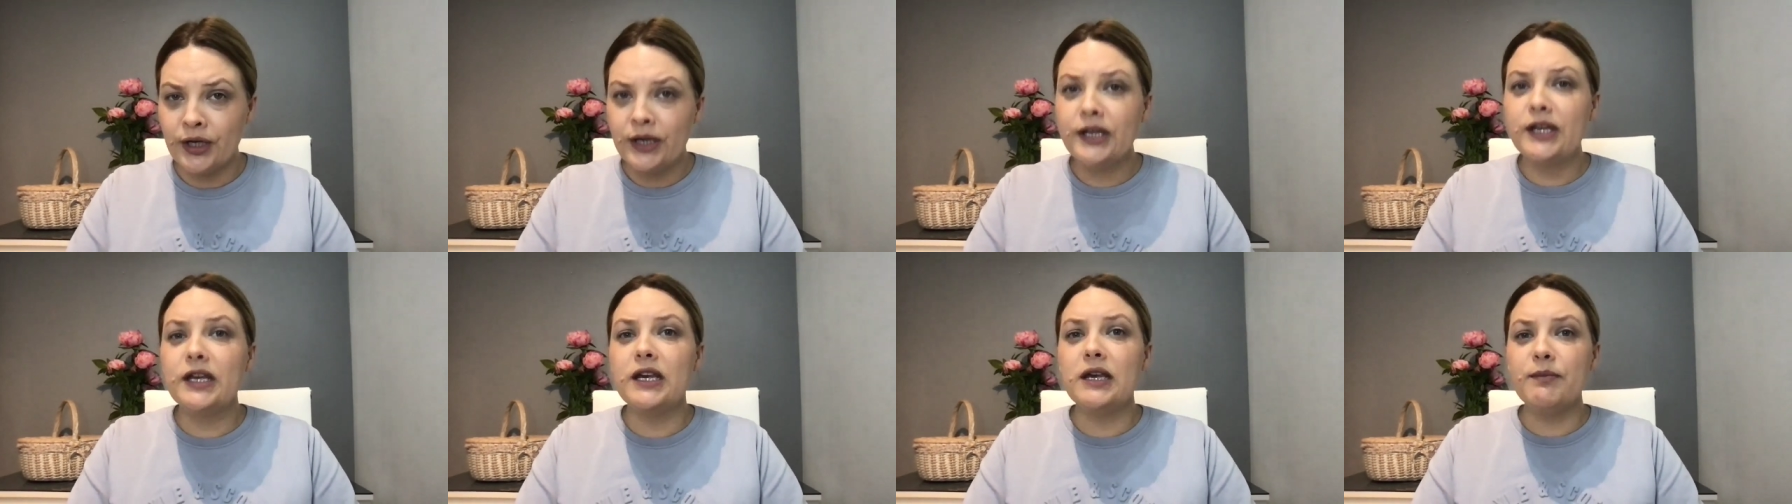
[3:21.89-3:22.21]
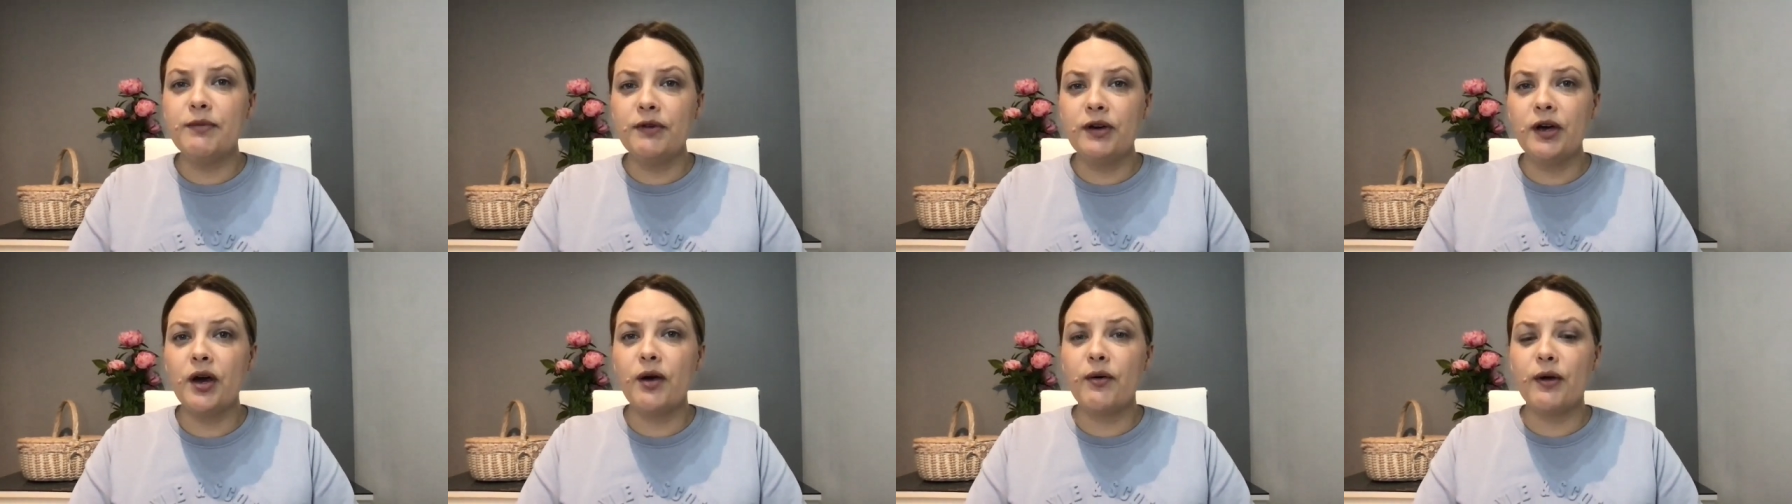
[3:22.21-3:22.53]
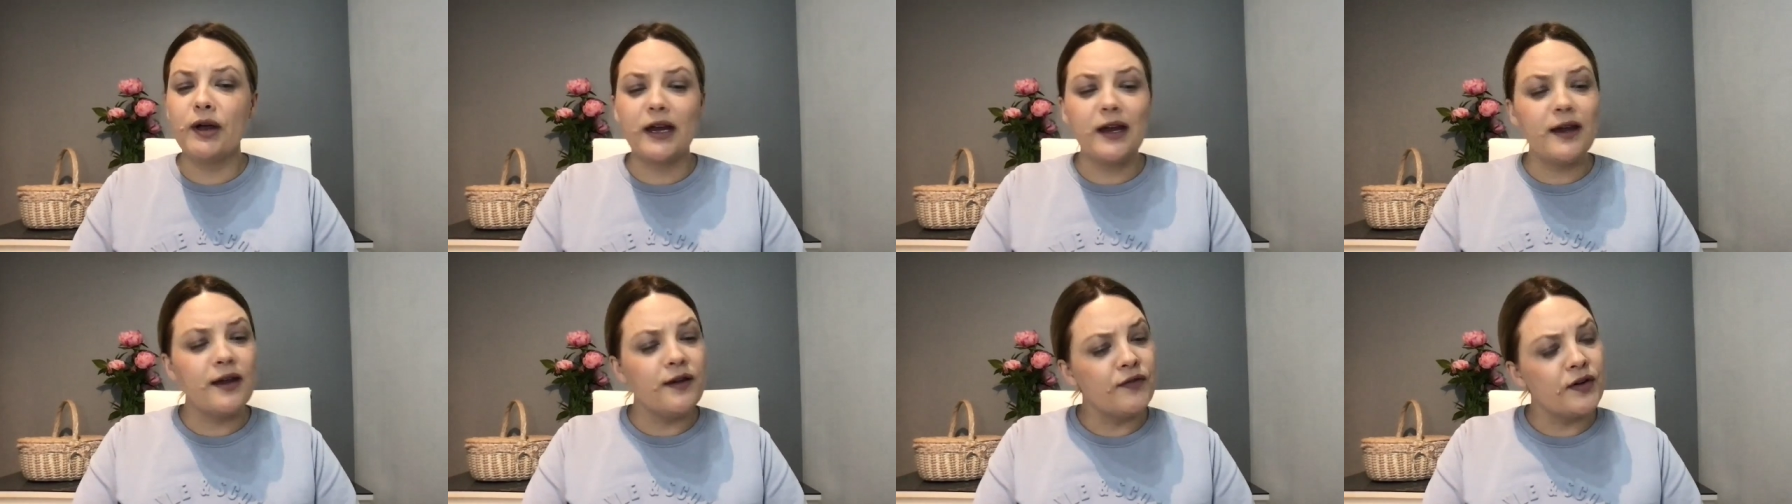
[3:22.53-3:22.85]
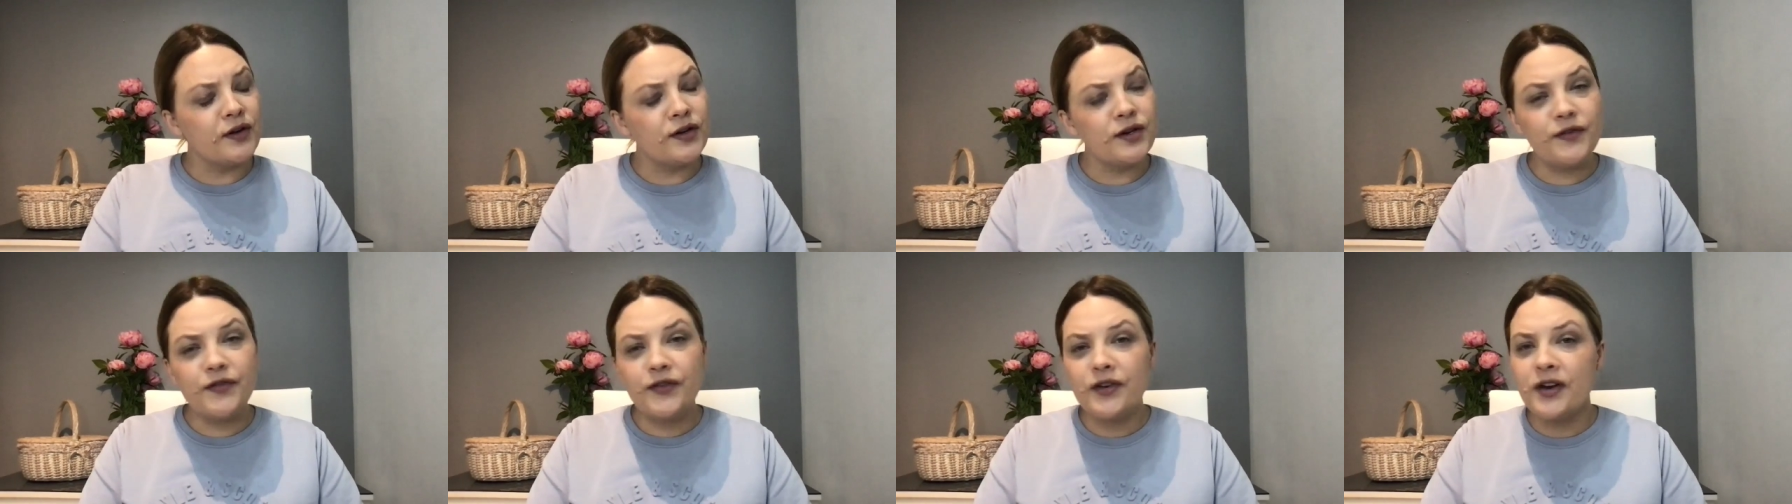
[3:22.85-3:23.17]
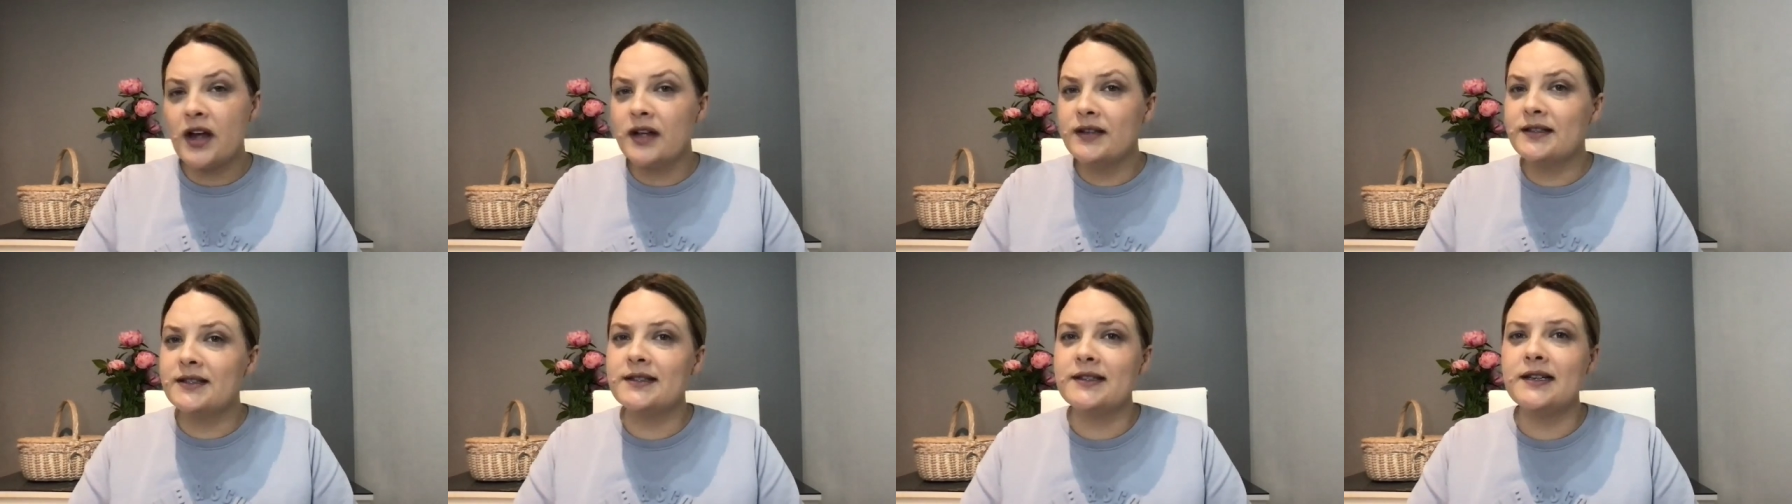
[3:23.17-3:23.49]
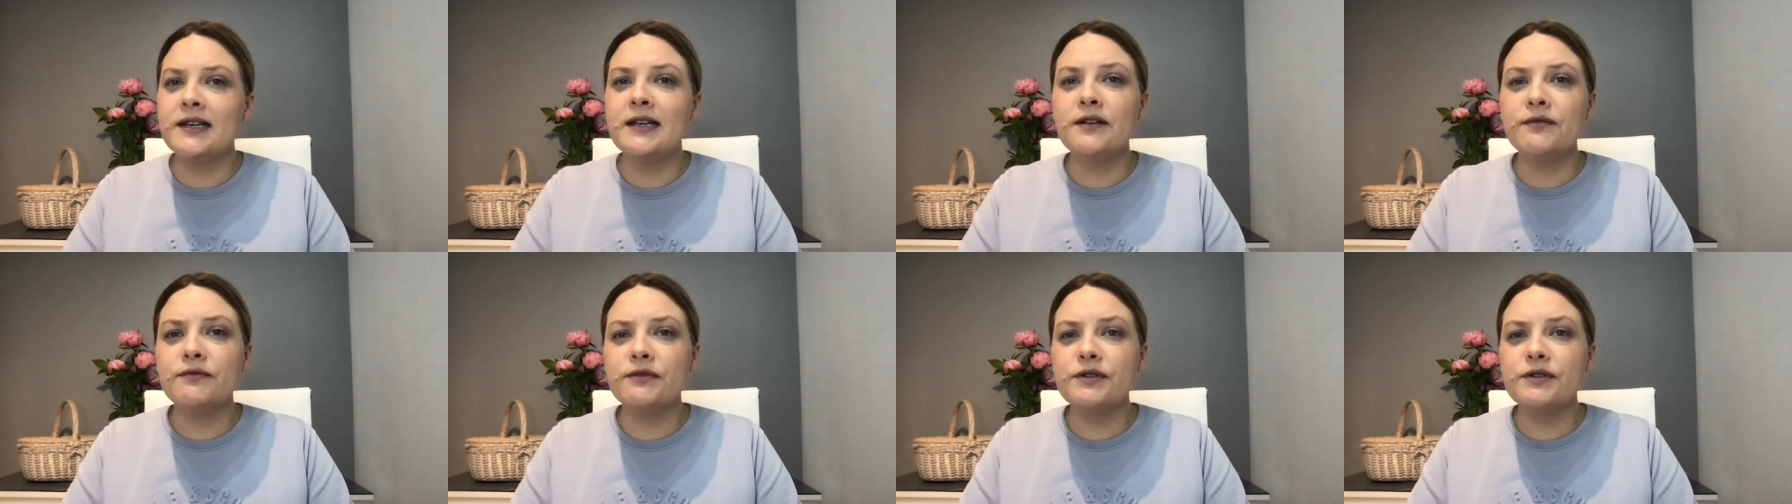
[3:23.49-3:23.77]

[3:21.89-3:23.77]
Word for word: Keep going. Even if you're not seeing